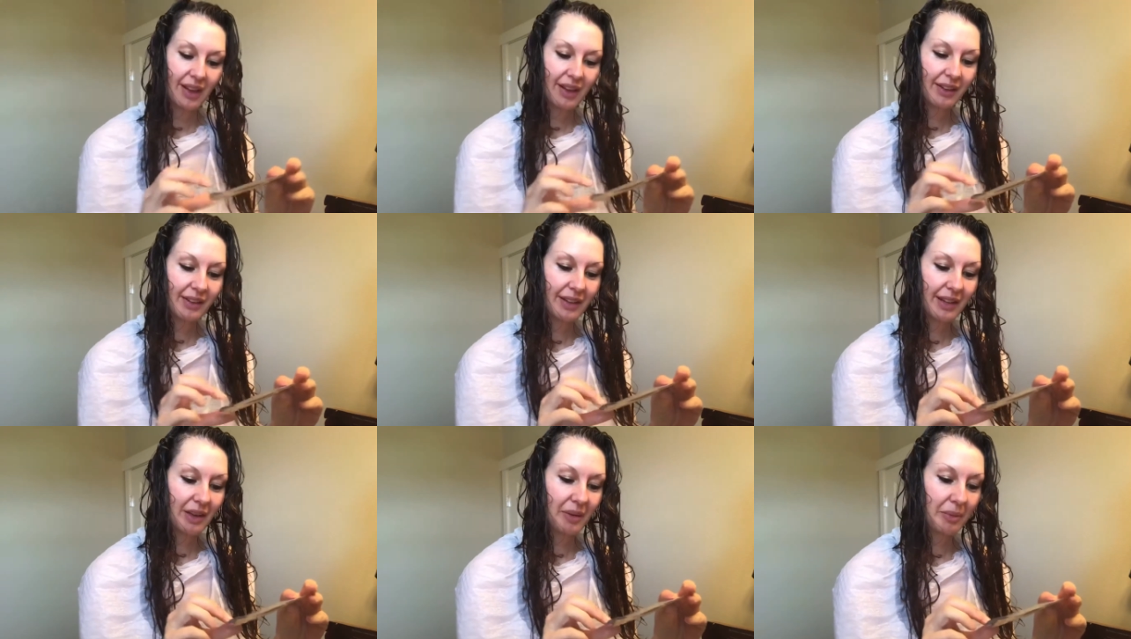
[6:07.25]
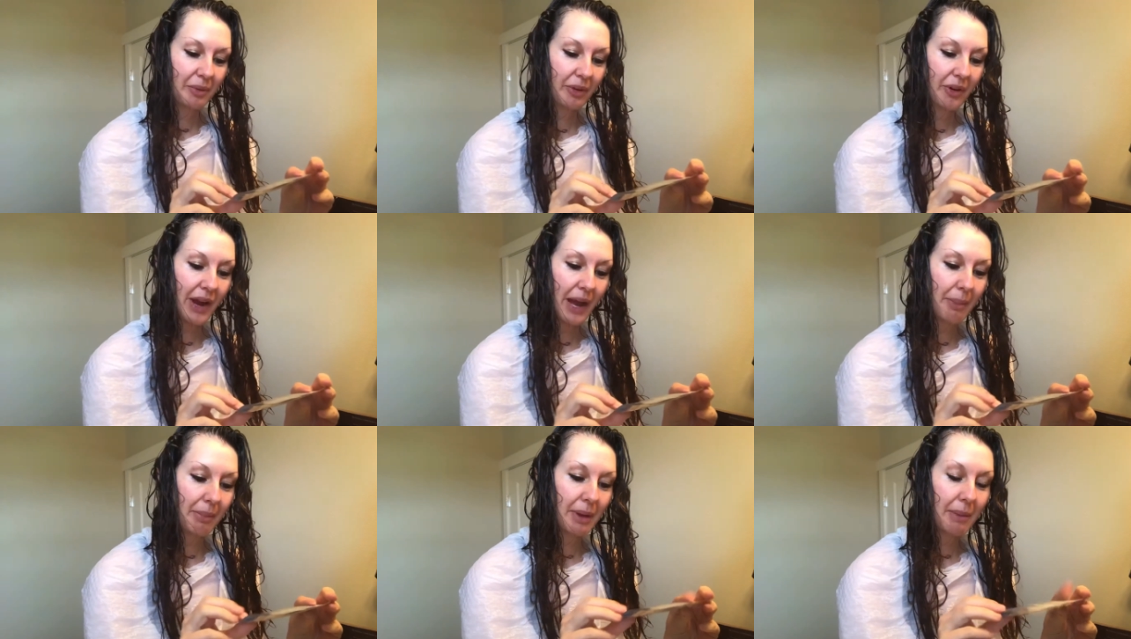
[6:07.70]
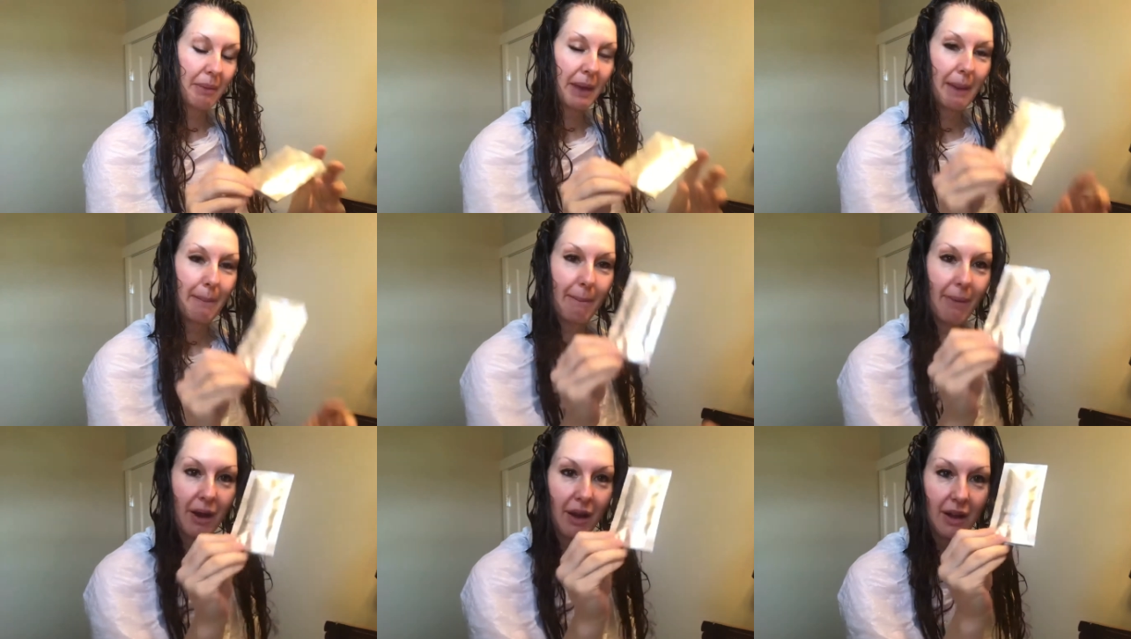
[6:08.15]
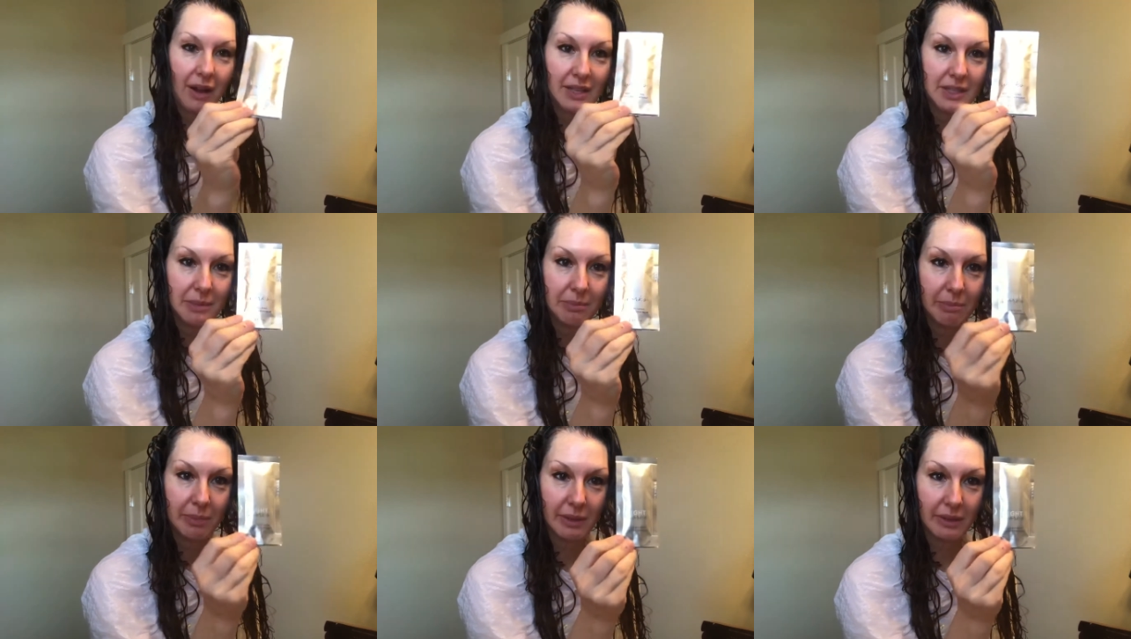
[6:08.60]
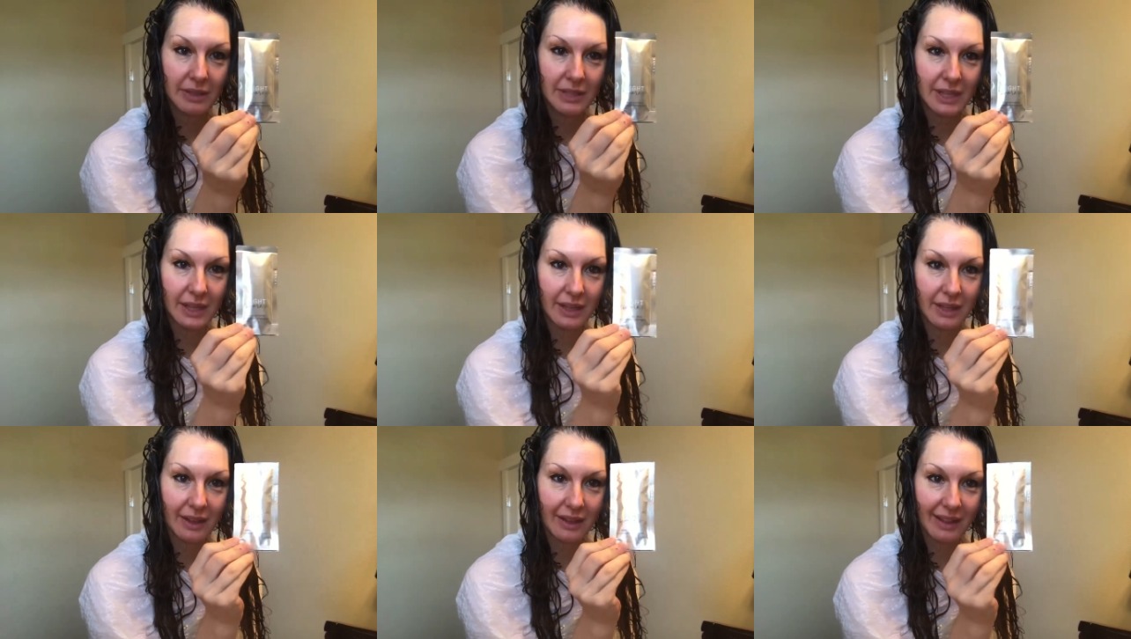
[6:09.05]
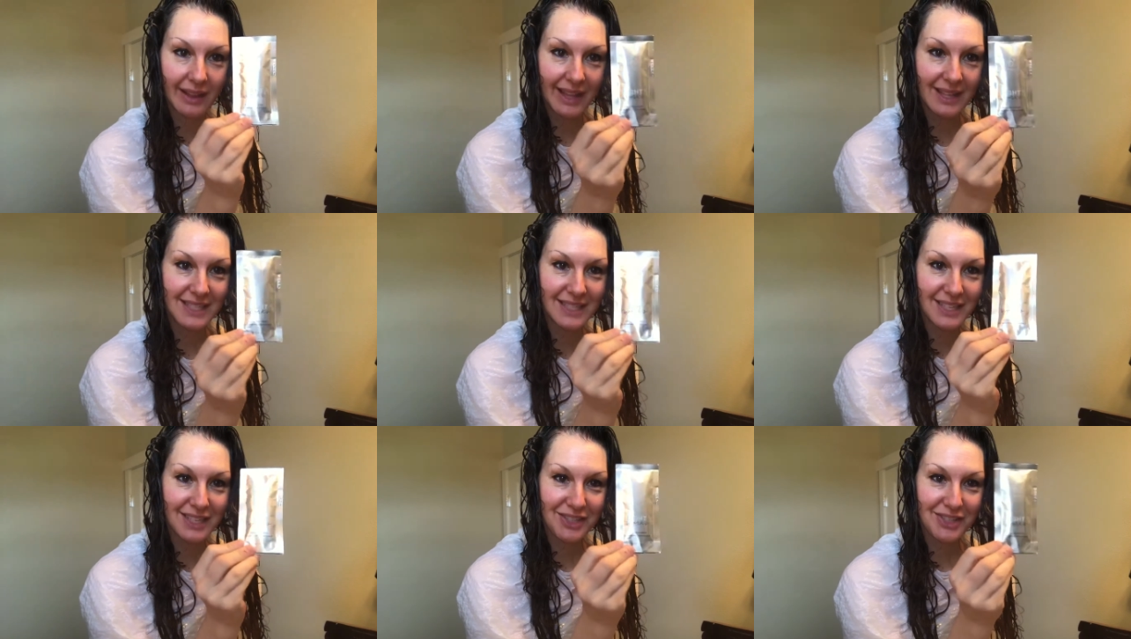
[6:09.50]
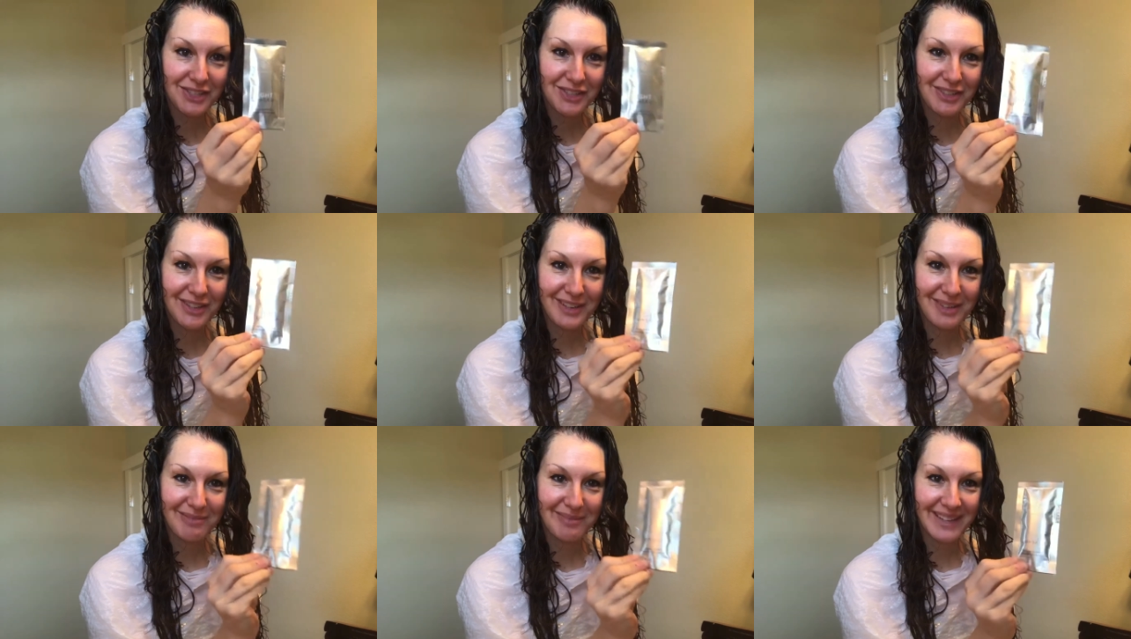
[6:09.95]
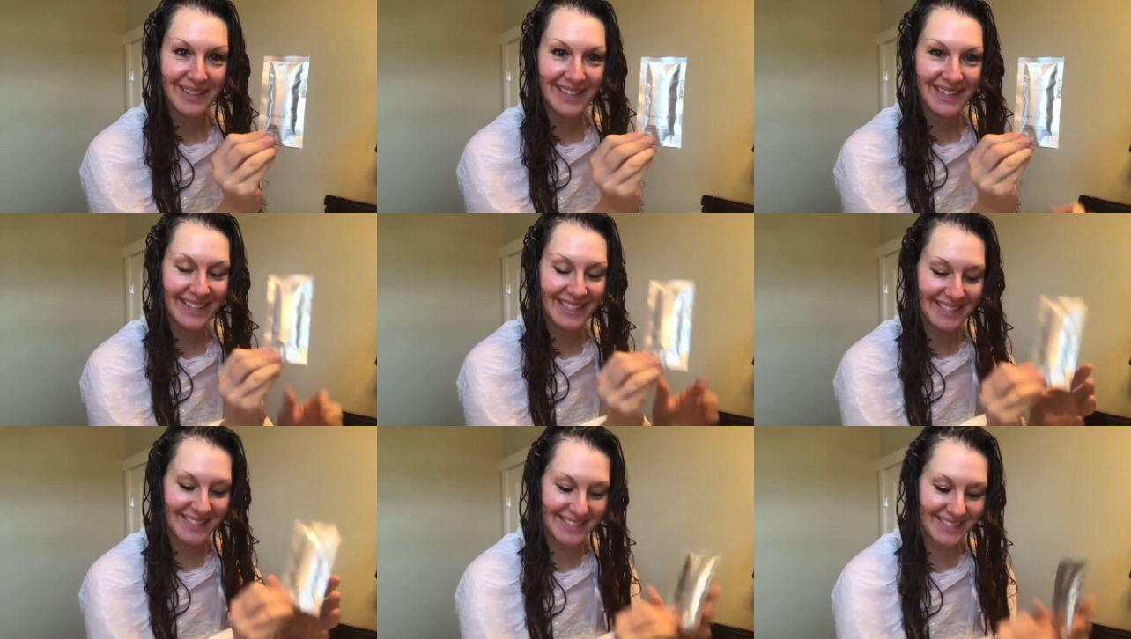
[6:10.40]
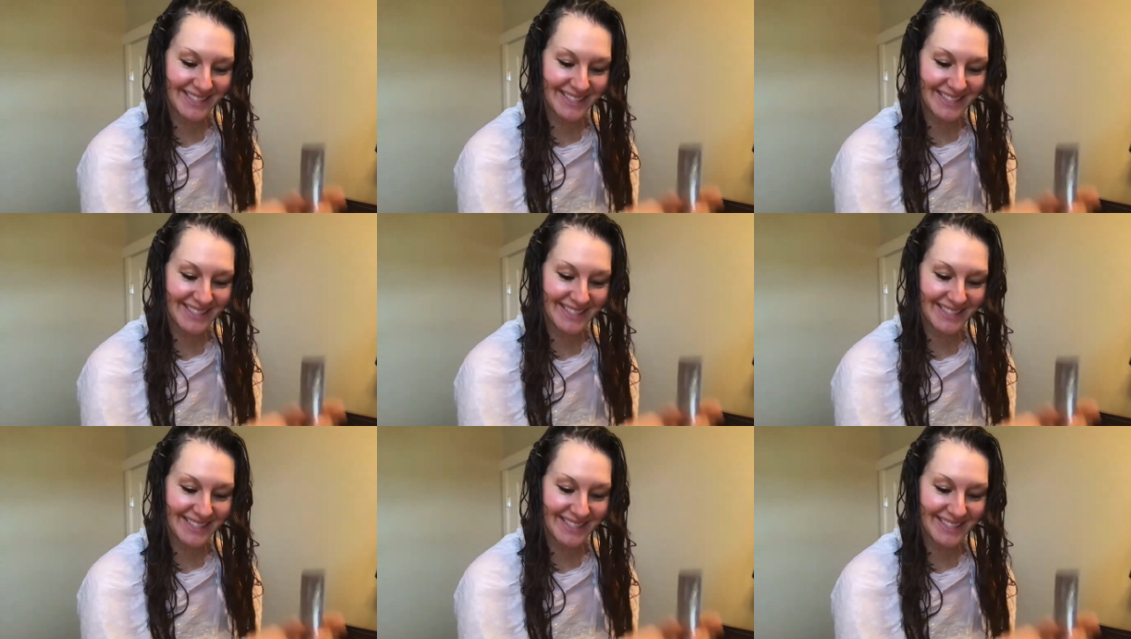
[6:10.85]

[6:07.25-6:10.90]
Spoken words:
Now I'm grabbing my bond building cleansing treatment.